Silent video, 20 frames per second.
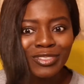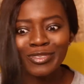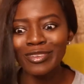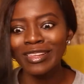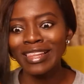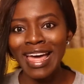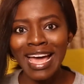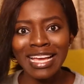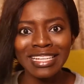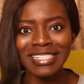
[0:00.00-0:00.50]
to
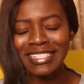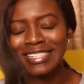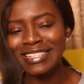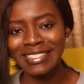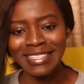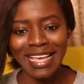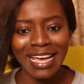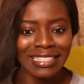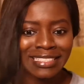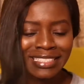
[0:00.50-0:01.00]

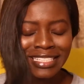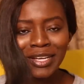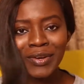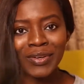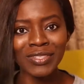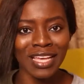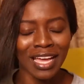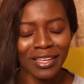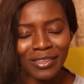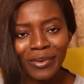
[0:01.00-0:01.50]
lashes and
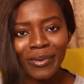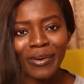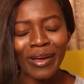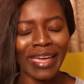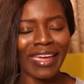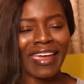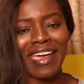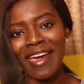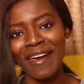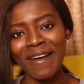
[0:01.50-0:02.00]
nails and
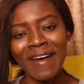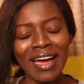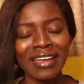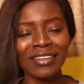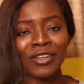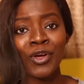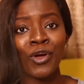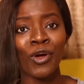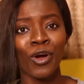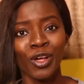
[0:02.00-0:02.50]
hair and
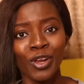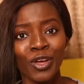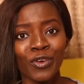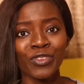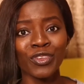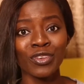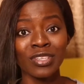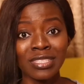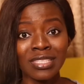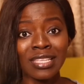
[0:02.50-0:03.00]
all of
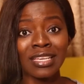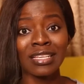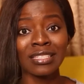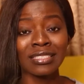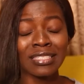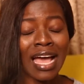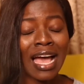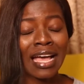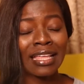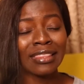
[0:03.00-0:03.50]
those
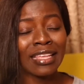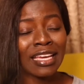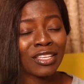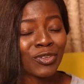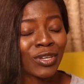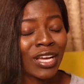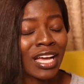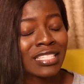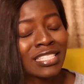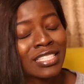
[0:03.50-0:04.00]
things, and then
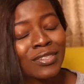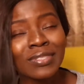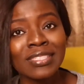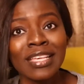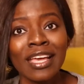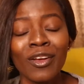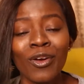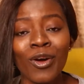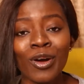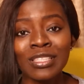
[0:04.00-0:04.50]
you can still
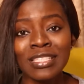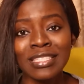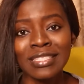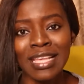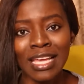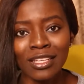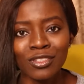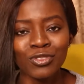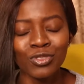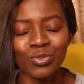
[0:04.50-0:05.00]
say God
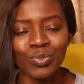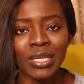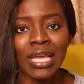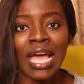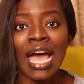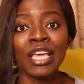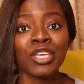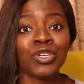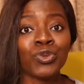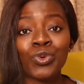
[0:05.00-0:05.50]
said to me,
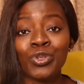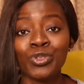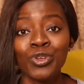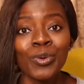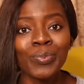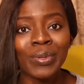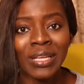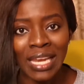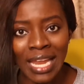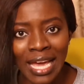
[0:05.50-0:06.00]
and you will
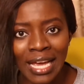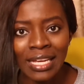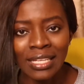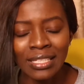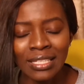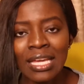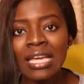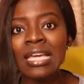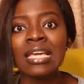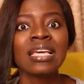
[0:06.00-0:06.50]
not be lying.
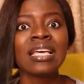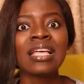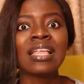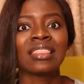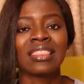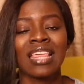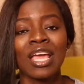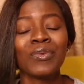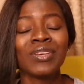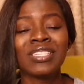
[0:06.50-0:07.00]

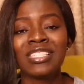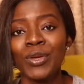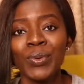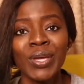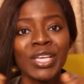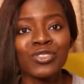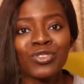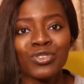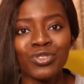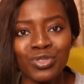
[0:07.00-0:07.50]
There is a
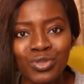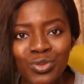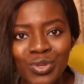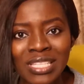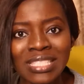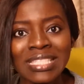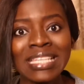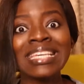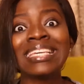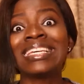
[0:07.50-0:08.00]
way to do
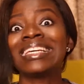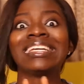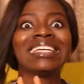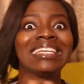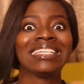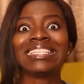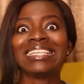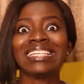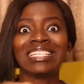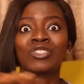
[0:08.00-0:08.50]
it.
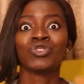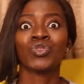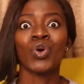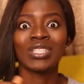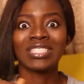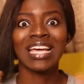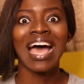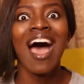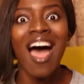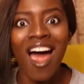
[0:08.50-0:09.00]
It is
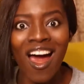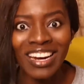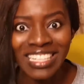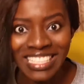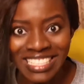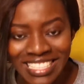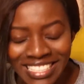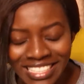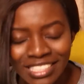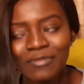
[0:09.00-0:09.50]
not
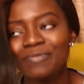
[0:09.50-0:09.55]
hard.